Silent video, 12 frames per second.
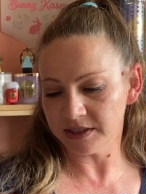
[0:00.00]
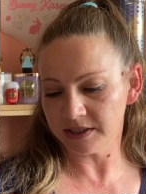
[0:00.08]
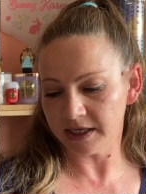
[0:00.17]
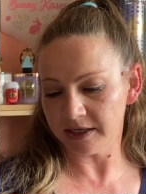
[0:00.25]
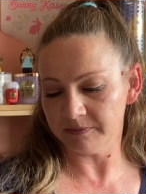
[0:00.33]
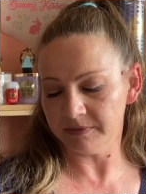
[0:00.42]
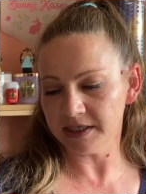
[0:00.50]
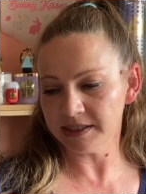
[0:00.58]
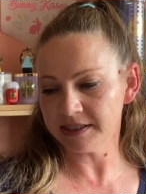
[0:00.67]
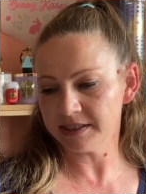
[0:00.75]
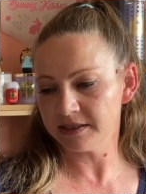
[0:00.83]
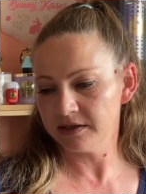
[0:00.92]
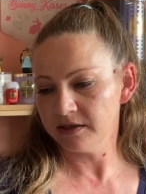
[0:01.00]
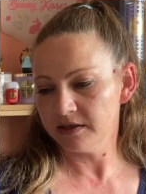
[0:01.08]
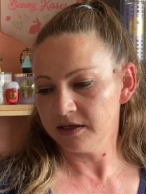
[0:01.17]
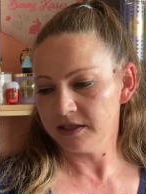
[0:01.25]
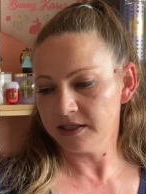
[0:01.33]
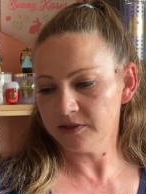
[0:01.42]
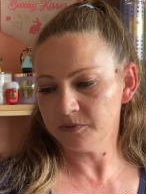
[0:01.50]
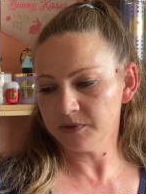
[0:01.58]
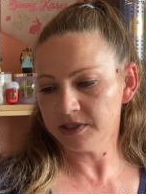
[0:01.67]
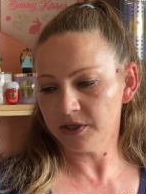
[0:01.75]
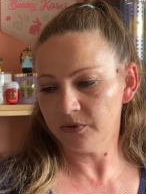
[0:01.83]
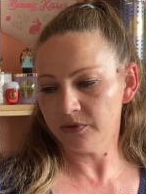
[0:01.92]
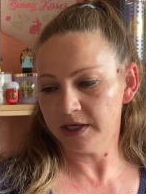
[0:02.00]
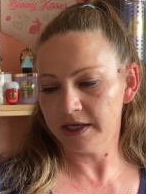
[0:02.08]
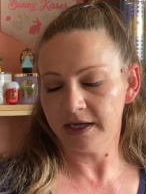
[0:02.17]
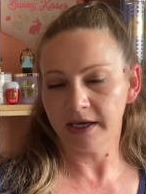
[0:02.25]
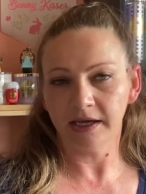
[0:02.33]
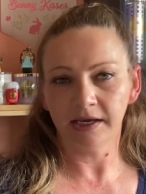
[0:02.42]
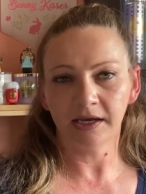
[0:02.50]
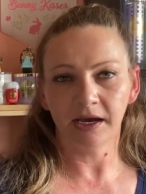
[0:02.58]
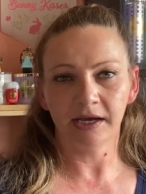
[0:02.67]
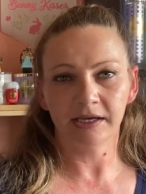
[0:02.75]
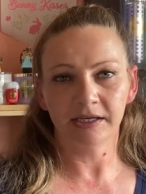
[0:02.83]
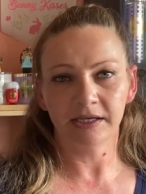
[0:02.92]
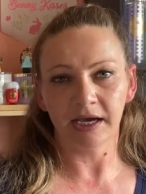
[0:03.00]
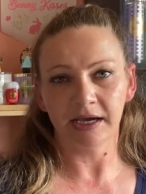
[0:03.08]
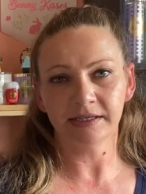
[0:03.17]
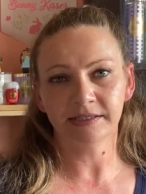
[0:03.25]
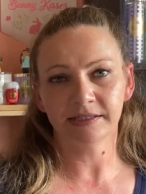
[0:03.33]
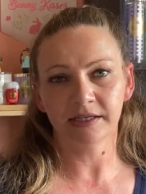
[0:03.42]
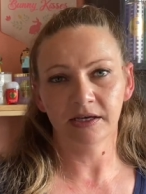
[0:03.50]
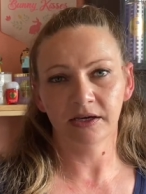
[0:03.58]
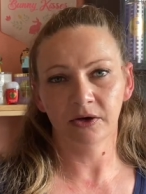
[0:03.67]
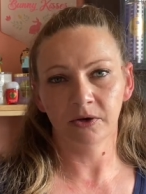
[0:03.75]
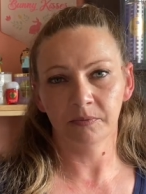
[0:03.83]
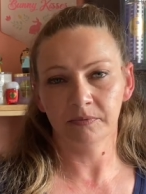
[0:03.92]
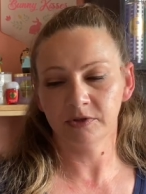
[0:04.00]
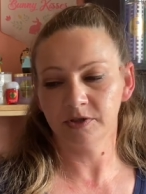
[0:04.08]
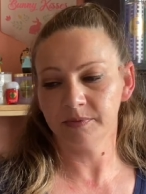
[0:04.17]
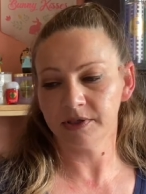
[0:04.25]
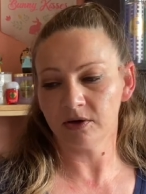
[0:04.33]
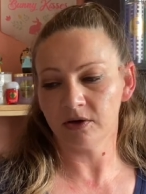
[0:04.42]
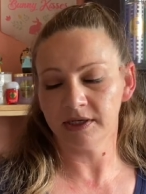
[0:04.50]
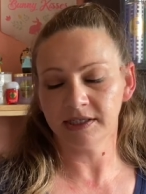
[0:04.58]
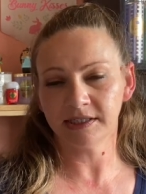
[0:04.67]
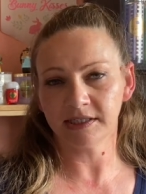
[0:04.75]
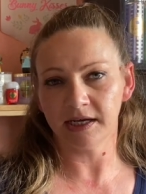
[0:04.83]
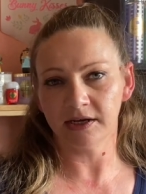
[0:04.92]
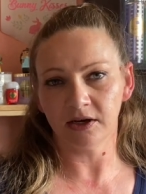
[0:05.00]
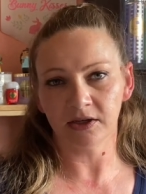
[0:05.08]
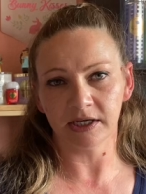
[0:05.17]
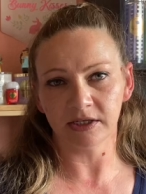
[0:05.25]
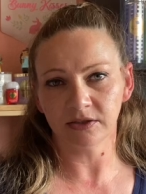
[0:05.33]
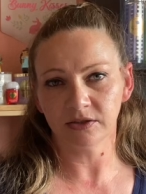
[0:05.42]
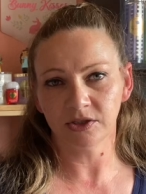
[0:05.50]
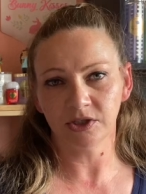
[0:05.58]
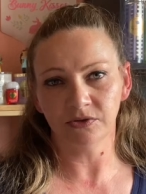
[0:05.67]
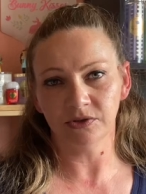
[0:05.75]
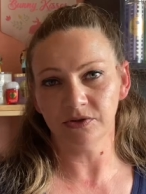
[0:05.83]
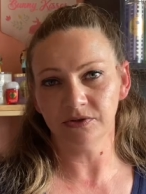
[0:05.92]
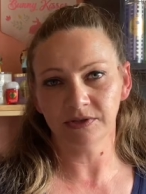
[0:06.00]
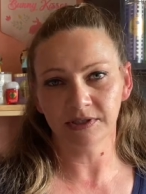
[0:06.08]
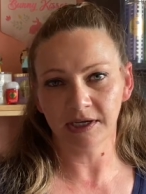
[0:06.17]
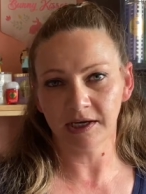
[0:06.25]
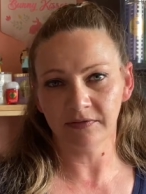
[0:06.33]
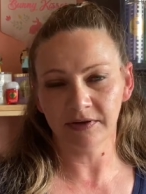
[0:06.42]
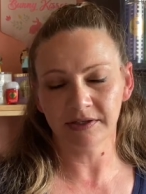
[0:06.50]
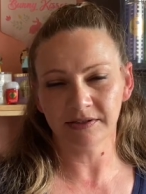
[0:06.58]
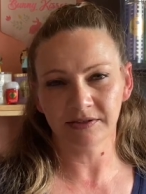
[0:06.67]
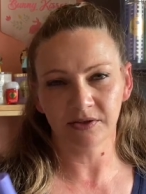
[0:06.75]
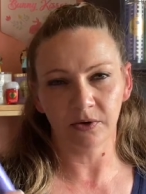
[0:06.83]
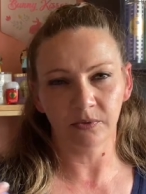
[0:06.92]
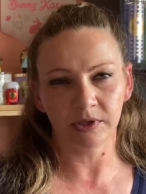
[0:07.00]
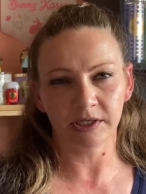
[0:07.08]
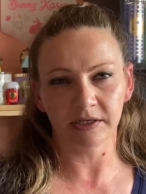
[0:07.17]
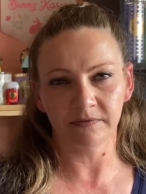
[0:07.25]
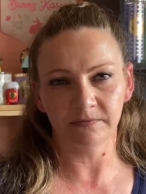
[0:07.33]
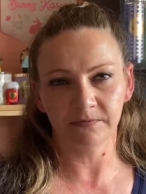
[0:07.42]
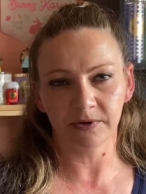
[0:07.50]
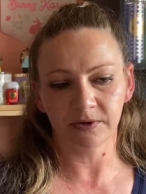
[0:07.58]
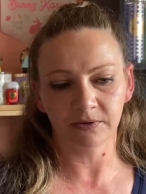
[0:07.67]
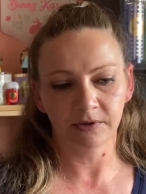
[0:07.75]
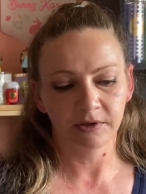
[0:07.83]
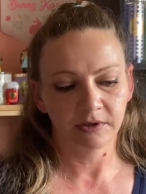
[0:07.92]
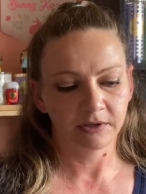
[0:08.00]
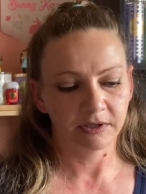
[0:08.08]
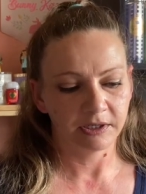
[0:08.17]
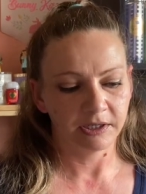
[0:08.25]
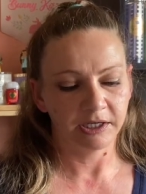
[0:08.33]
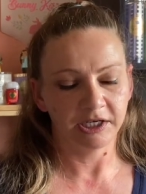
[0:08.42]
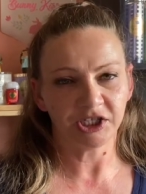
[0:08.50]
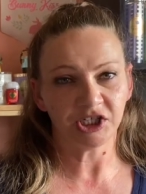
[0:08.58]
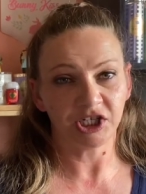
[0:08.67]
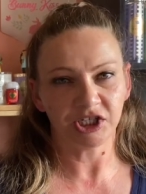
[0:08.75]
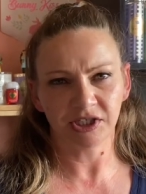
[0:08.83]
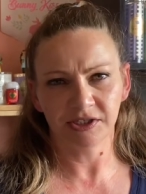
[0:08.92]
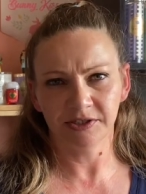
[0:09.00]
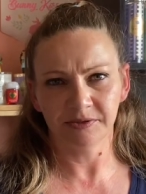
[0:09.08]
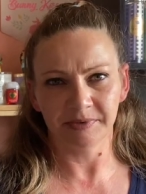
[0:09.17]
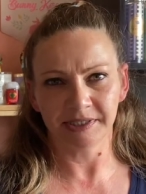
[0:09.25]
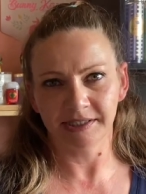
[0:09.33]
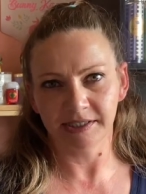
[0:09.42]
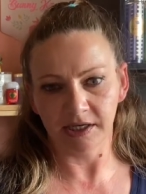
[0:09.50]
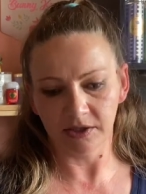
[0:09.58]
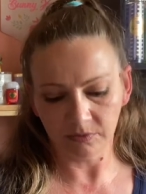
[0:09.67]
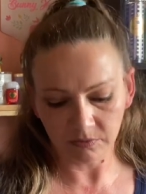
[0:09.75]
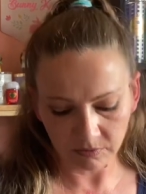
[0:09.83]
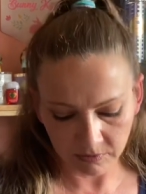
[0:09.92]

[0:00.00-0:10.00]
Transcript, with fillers: Skin Mist. This was okay, I guess. To be honest, I got like 2 uses out of it, so I really didn't feel any changes to my skin.